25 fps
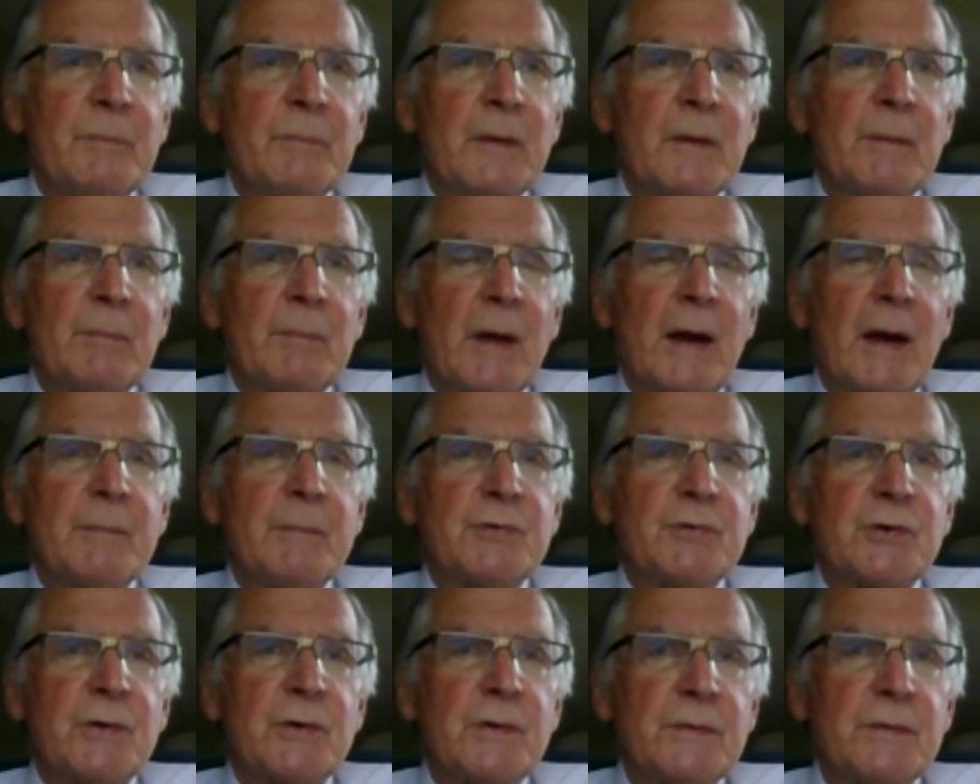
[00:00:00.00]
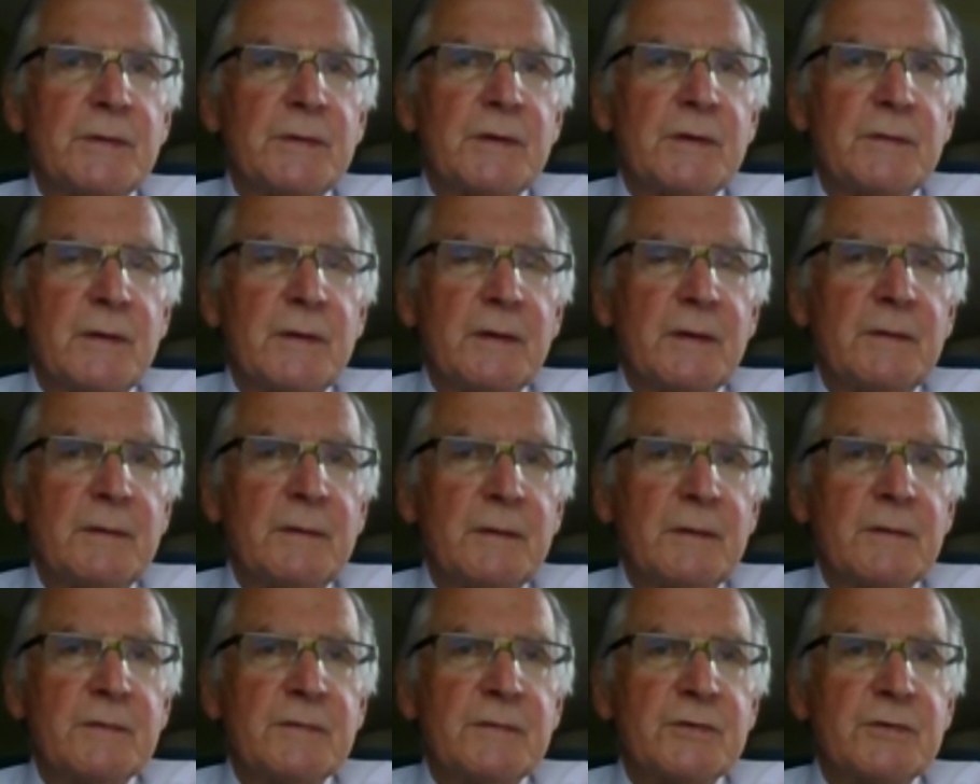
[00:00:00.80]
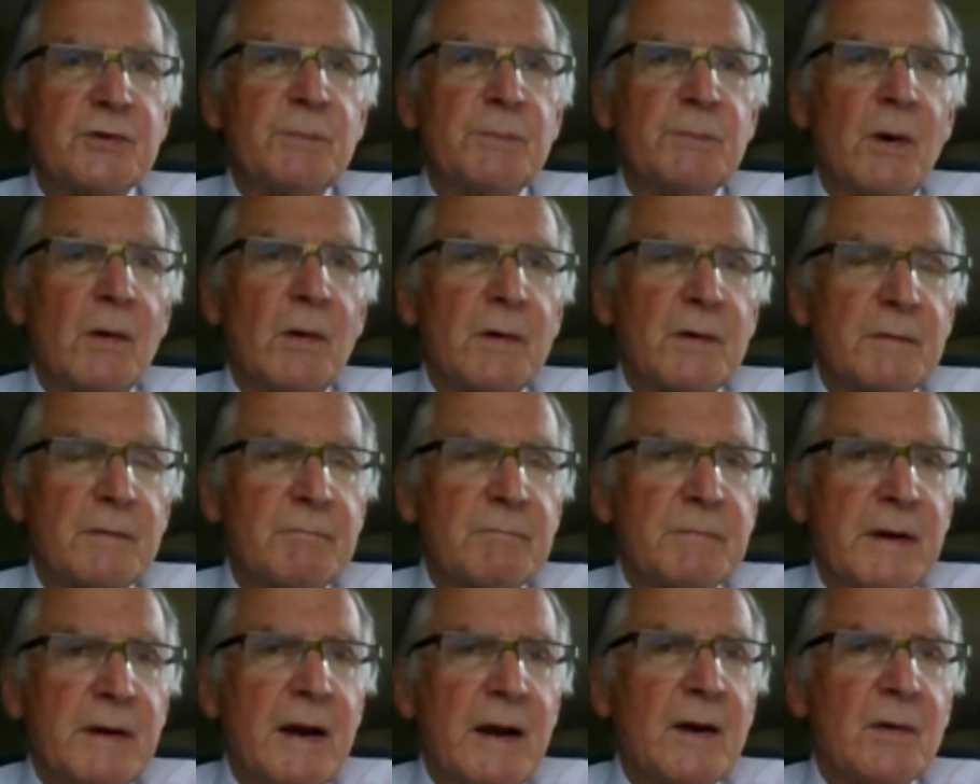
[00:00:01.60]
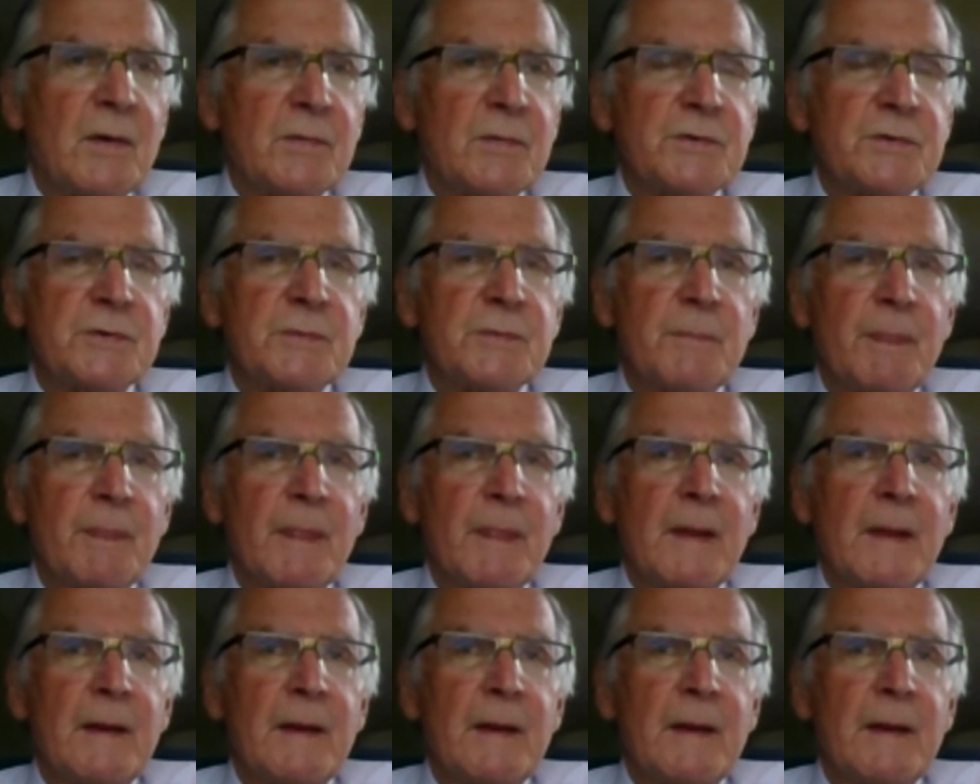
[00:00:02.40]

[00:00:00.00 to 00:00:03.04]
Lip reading: I'm sure in the smaller towns,